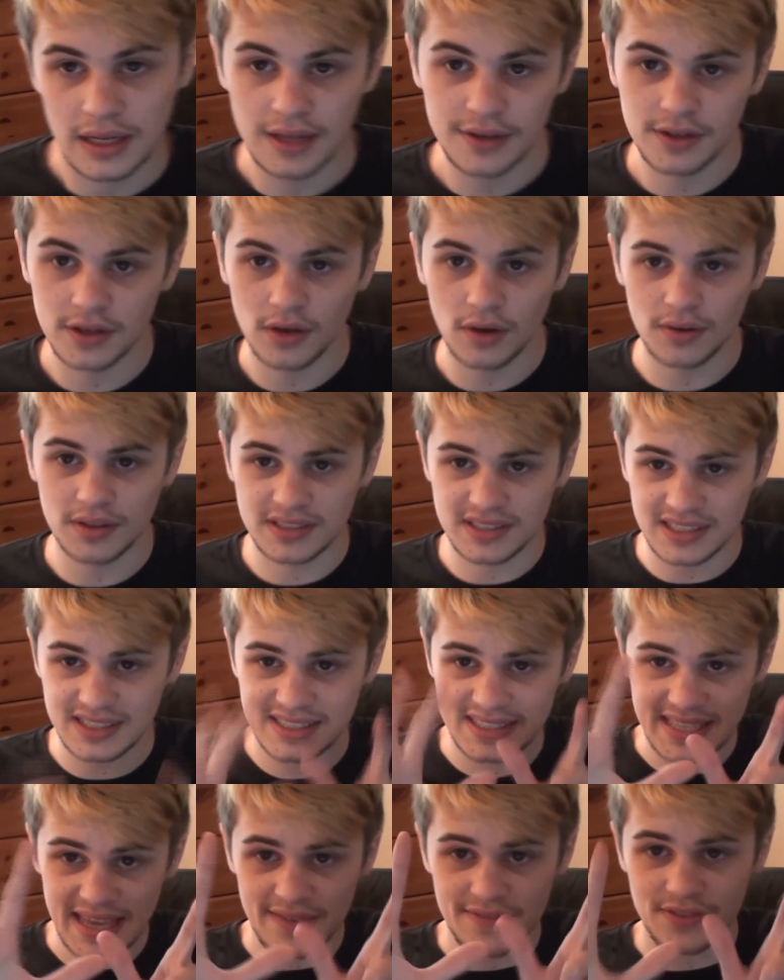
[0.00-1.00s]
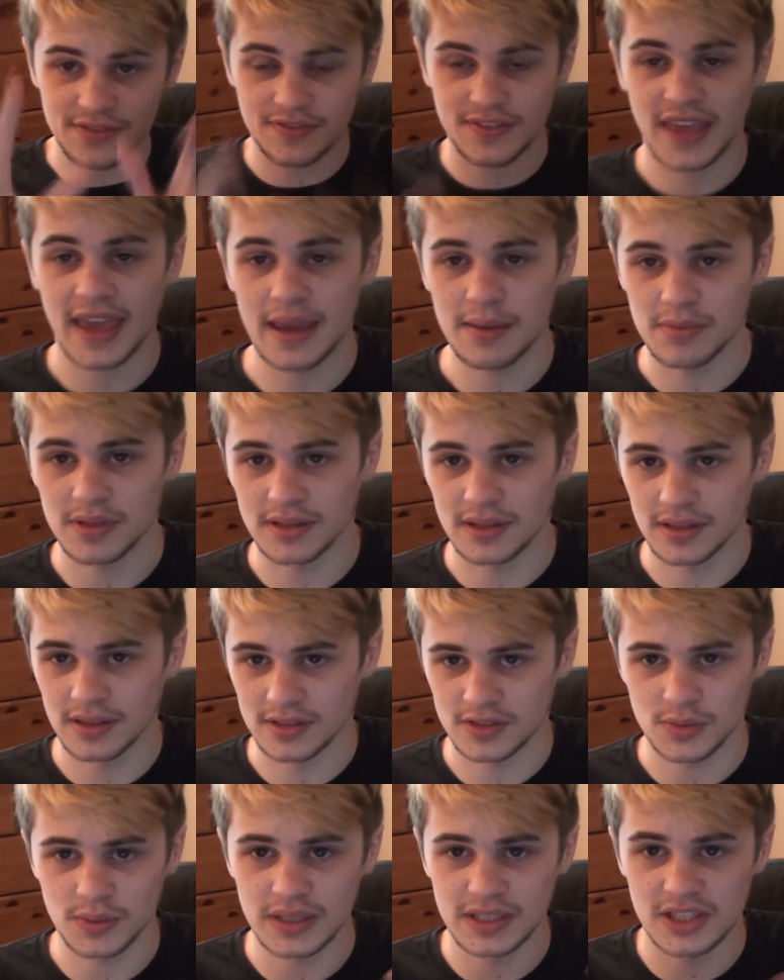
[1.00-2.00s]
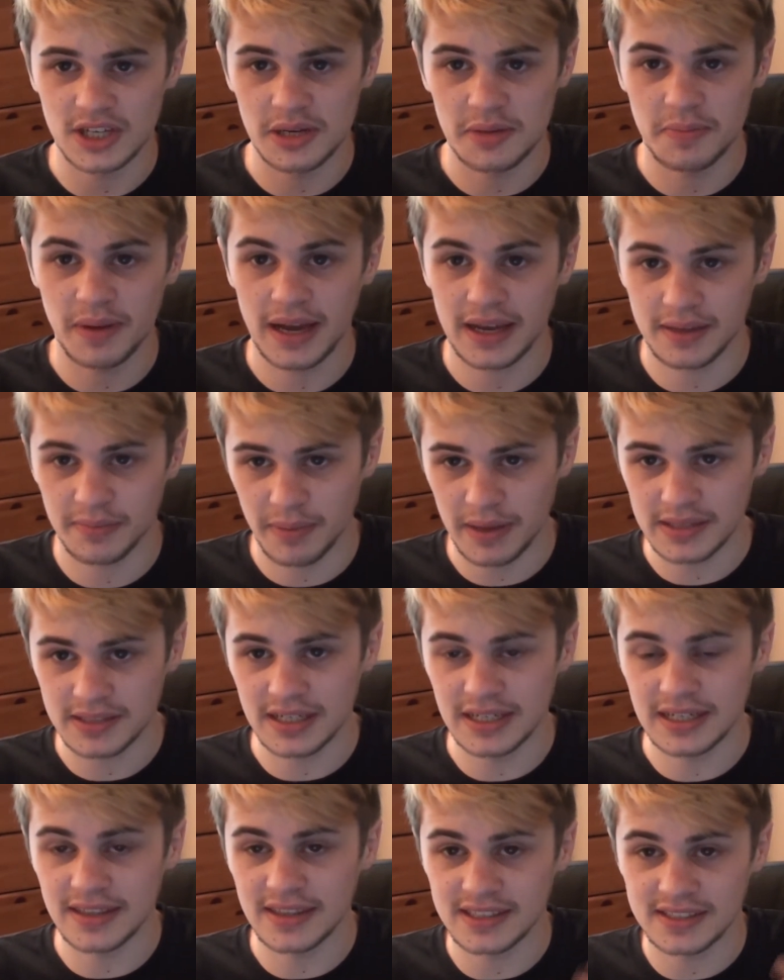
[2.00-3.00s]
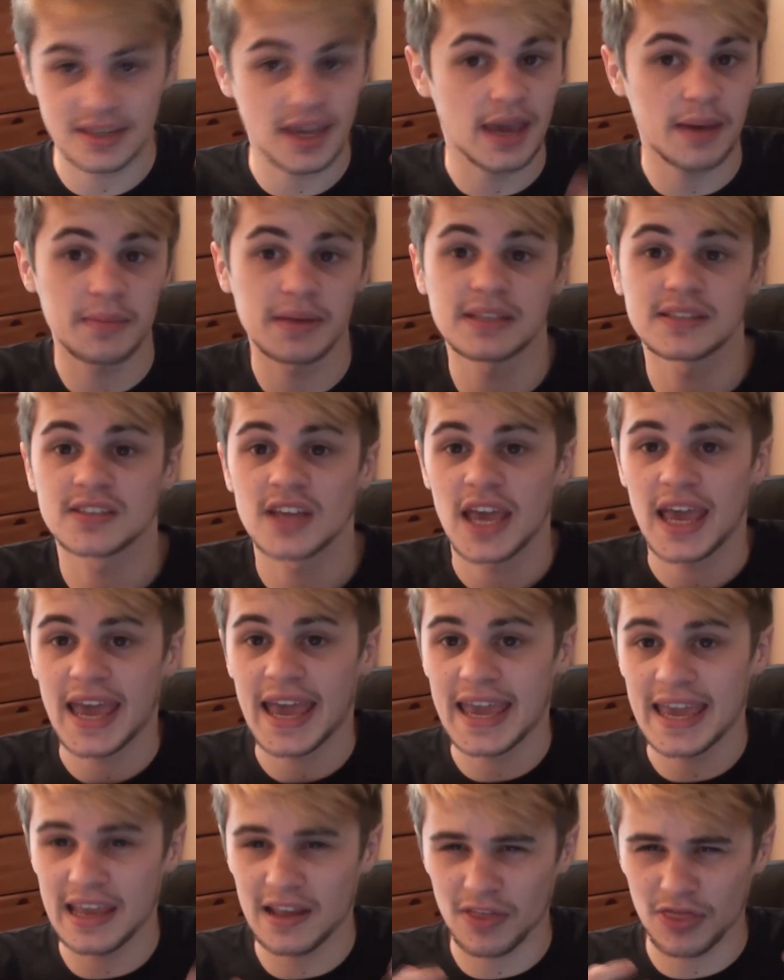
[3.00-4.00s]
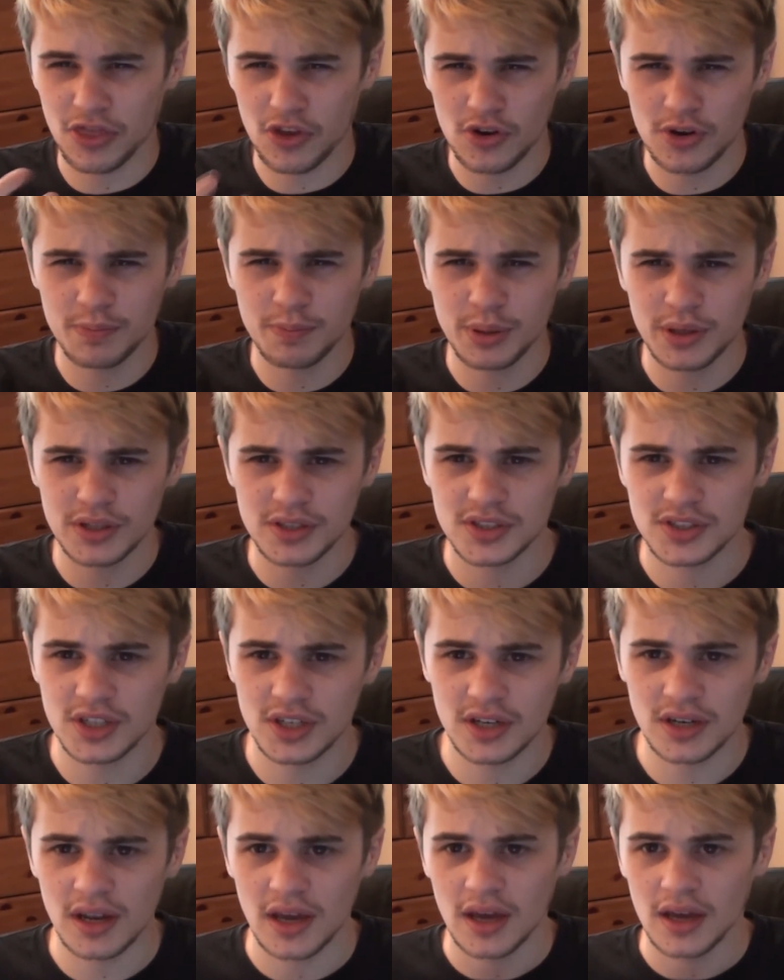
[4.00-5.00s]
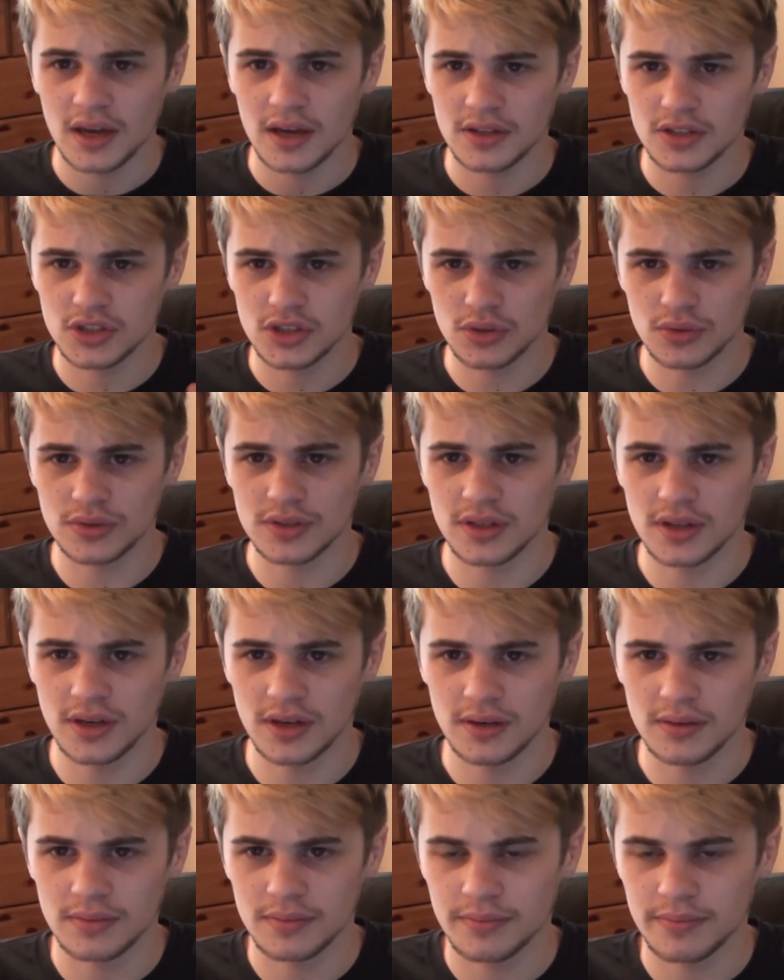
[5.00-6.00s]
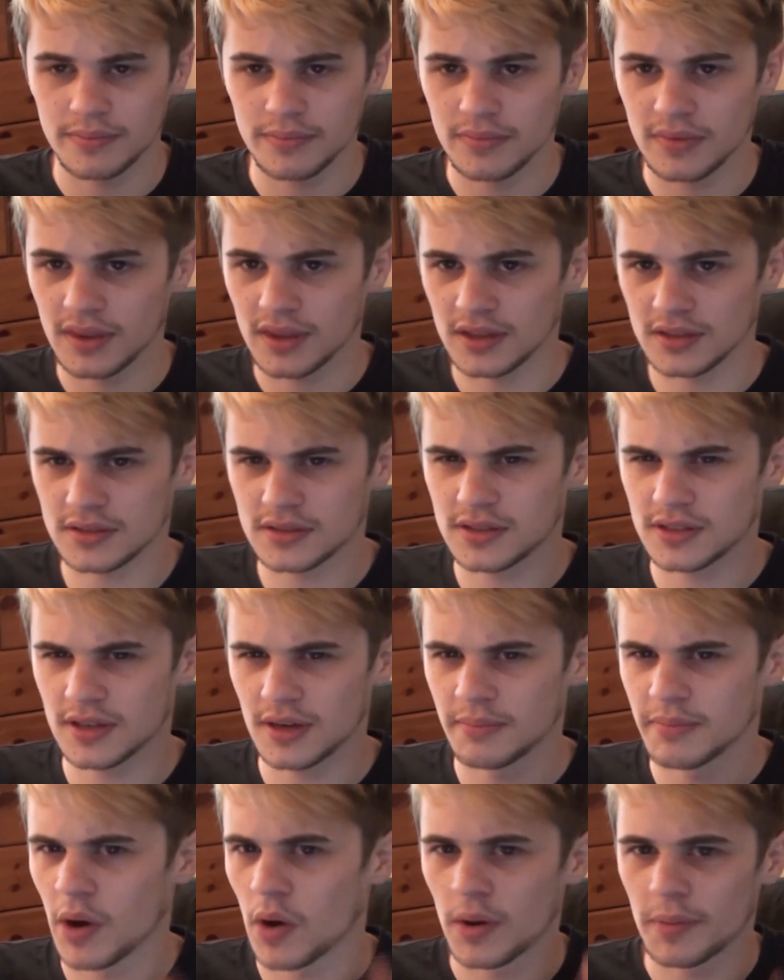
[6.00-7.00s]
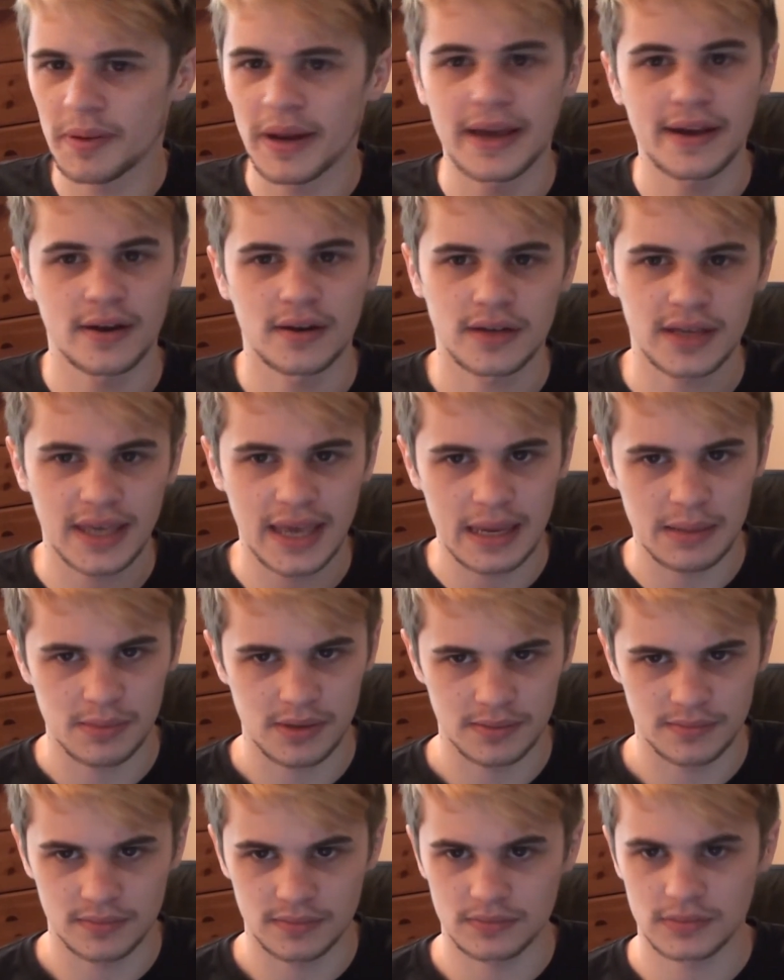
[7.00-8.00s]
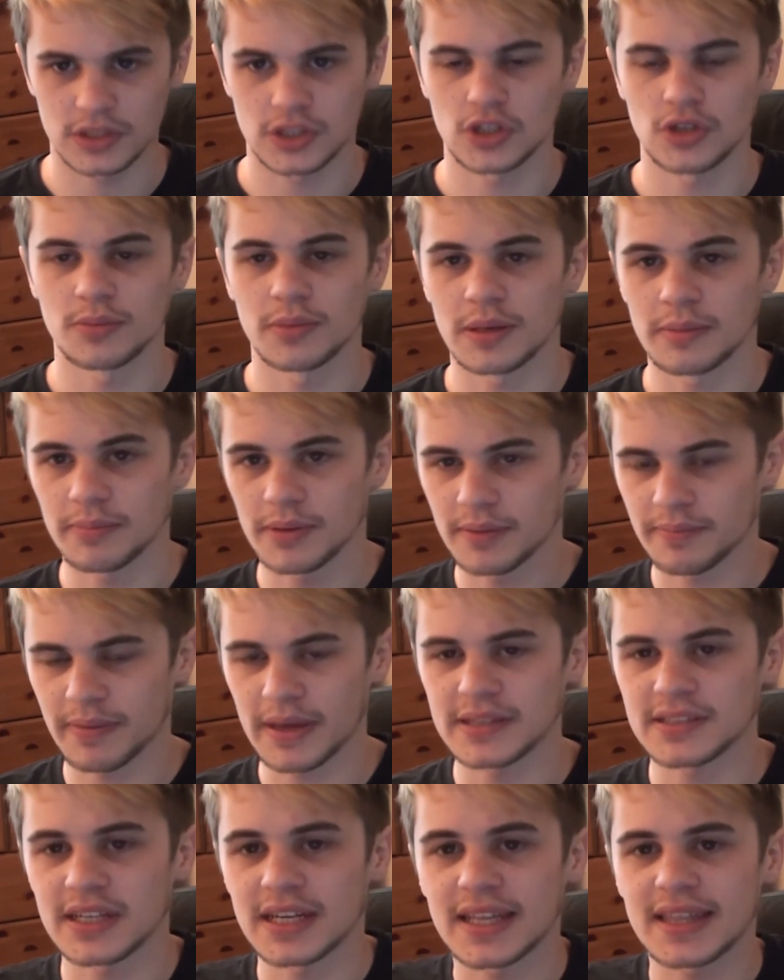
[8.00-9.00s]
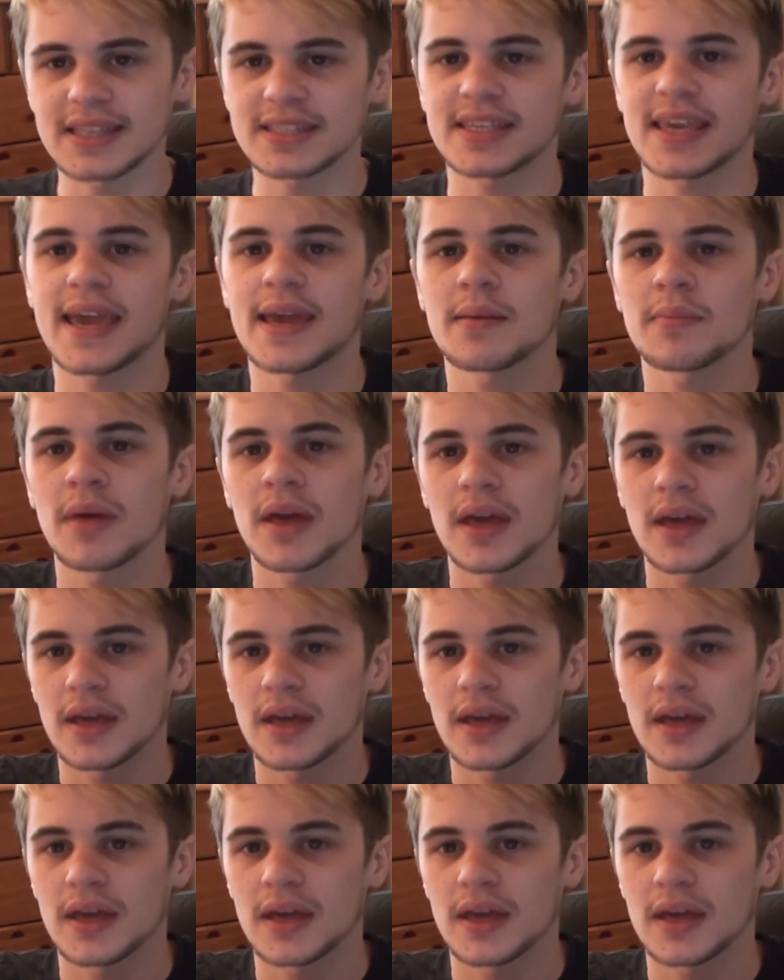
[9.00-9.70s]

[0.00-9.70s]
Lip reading: Lead and Gold is the seventh game in the Swedish indie pack. Basically this game is a third-person shooter that's a multiplayer only game, I'm assuming, but basically this game